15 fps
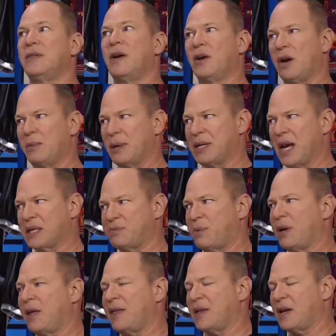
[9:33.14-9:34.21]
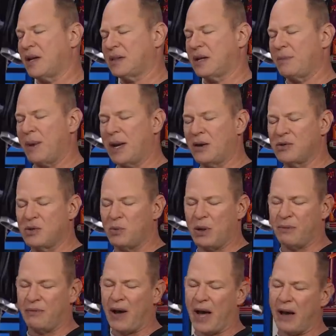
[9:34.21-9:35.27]
they're going to be desperate, and then you got the Commanders in
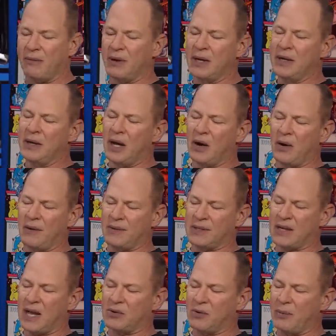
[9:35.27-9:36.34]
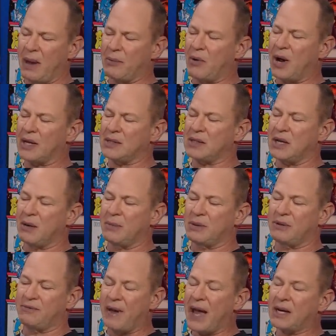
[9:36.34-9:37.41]
Week Five. I don't have the schedule memorized here, but
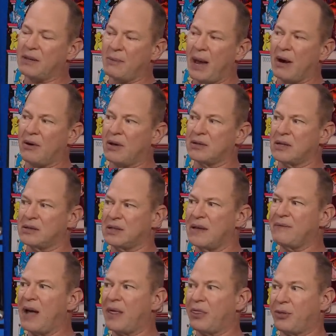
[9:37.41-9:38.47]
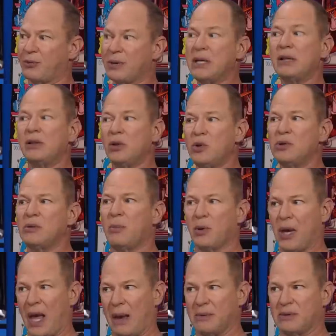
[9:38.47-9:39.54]
the fact of the matter is, is they've got three losable
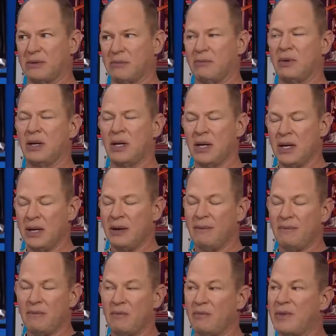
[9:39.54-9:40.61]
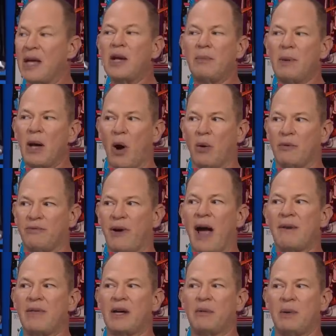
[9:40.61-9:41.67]
games. They could be 0 and
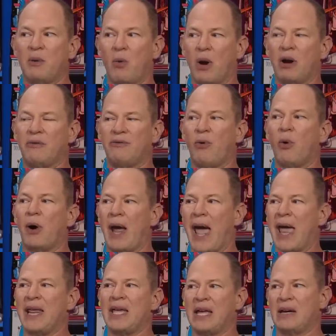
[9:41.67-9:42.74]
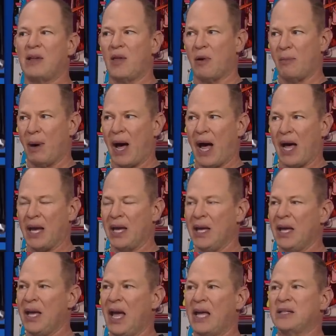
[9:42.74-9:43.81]
5, they could be 1 and 4 heading into their bye.
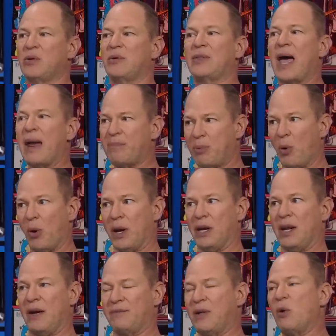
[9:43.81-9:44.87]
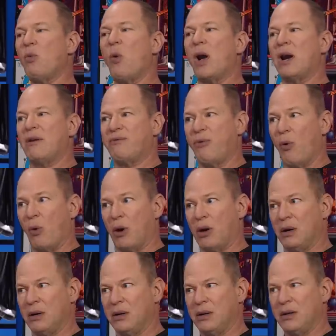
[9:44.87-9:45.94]
And so at that point, if they're 1 and 4,